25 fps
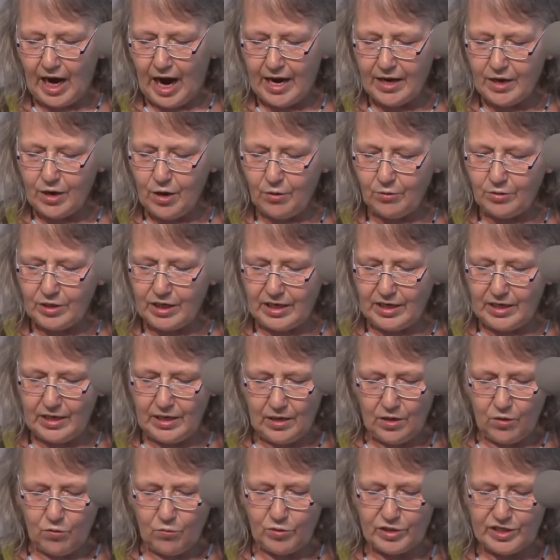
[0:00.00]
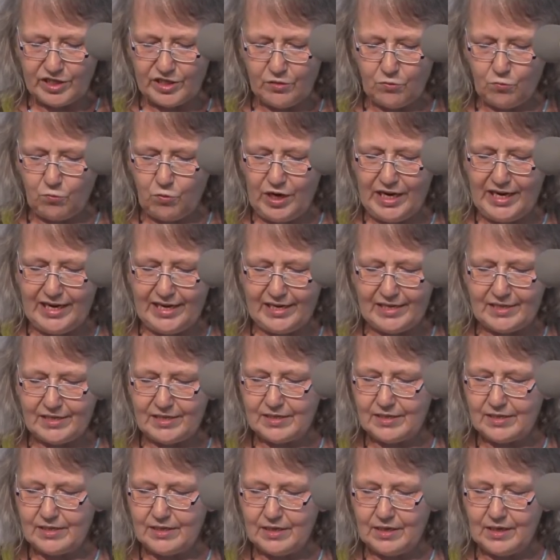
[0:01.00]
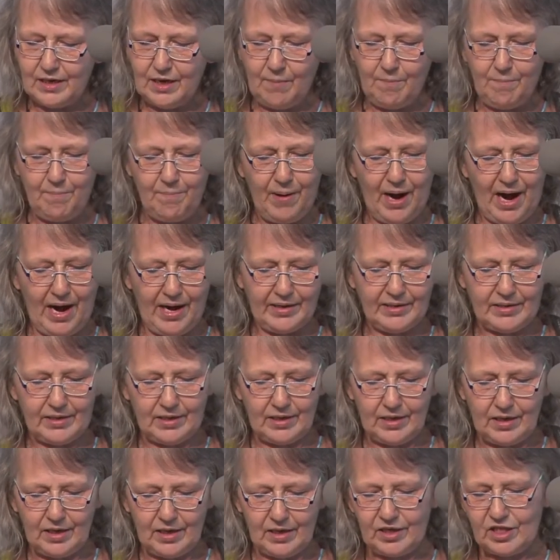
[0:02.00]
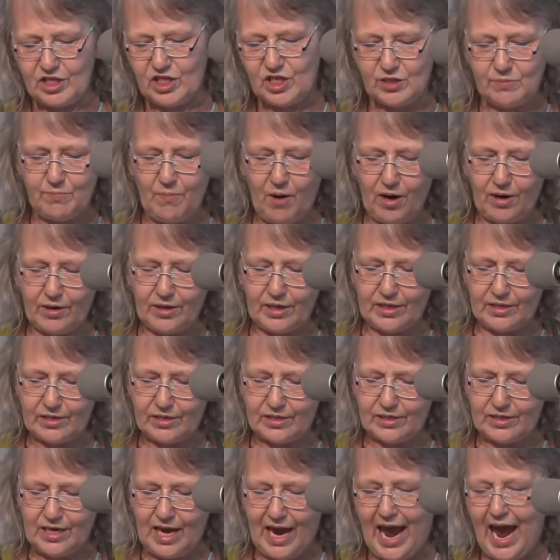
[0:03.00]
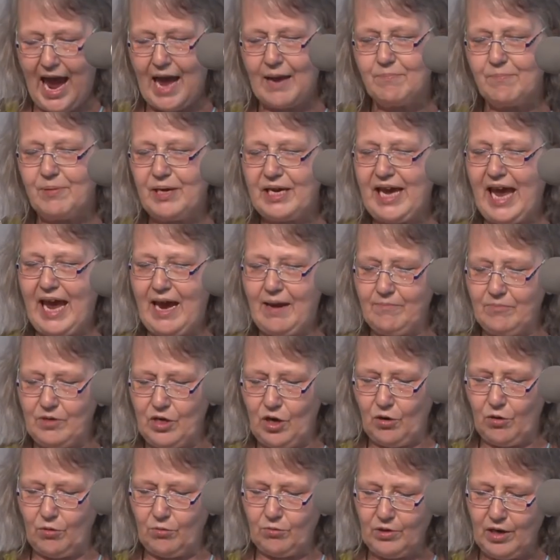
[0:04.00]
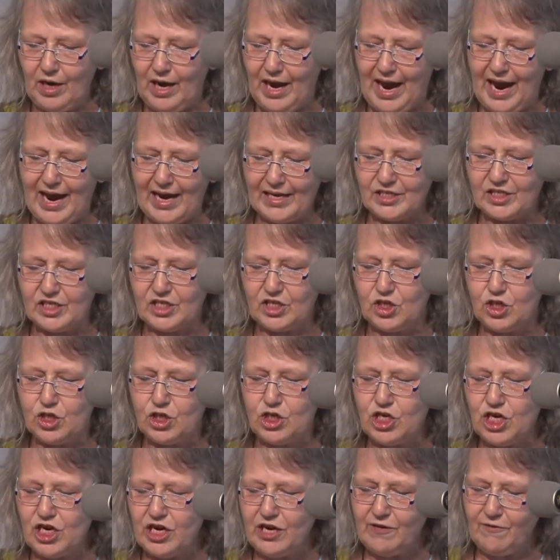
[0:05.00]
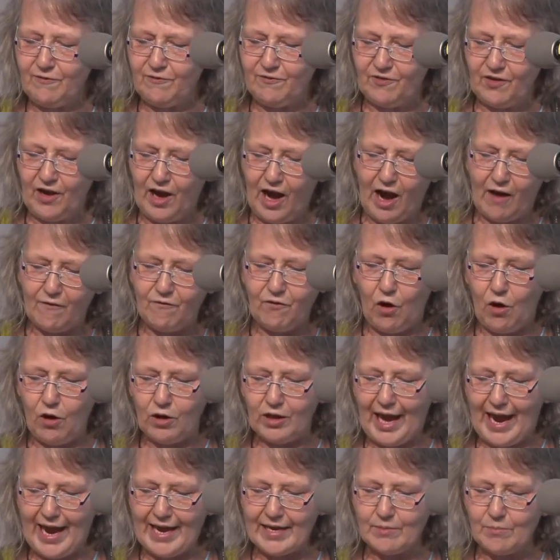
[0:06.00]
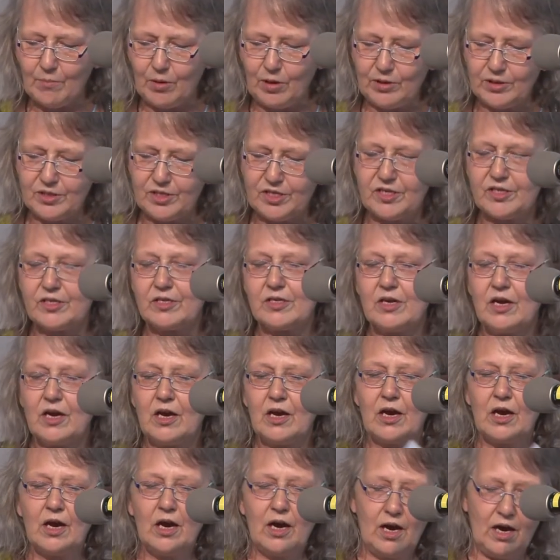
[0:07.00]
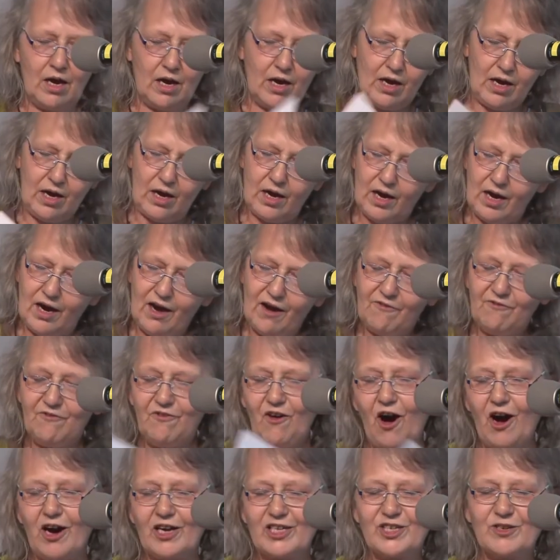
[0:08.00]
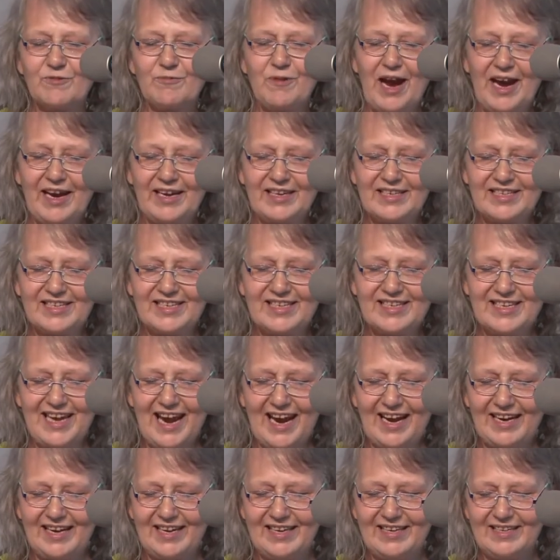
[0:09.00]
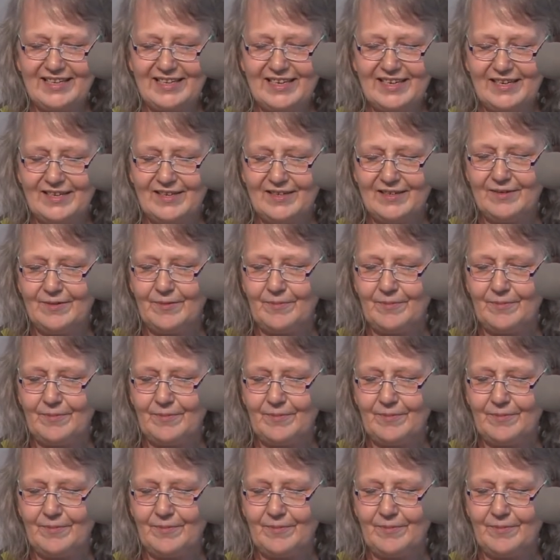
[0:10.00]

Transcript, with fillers: Coyote was the weakest, but the smartest, and became known as the chief of all animals. Fox ranked second.